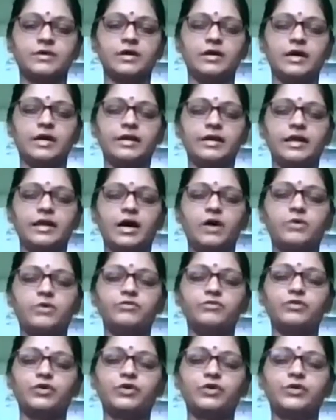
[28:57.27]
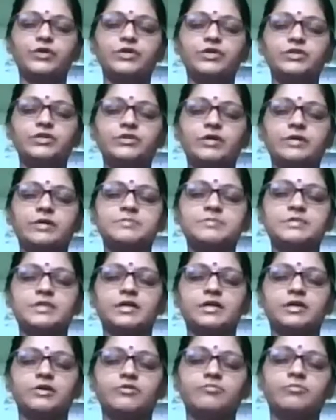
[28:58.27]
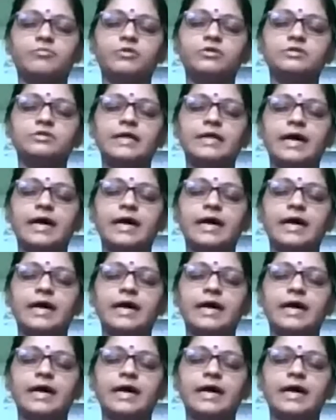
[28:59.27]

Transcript: And now you're going to observe both